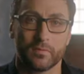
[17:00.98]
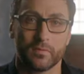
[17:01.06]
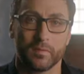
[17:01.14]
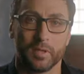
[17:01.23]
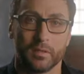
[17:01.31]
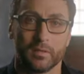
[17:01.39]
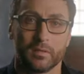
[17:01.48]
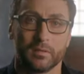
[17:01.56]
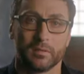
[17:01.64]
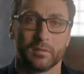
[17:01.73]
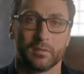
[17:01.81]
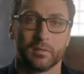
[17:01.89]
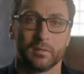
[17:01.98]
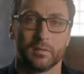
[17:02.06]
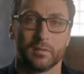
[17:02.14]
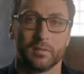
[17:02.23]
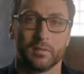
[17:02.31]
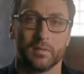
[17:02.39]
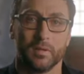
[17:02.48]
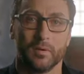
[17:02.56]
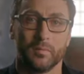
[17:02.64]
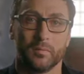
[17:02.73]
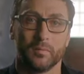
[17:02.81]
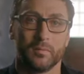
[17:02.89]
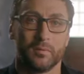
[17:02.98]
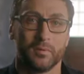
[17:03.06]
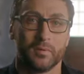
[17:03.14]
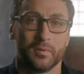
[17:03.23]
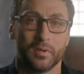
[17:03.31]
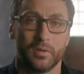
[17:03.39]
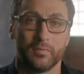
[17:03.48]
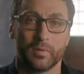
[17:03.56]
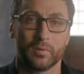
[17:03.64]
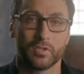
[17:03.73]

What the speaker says: for me. You know, I felt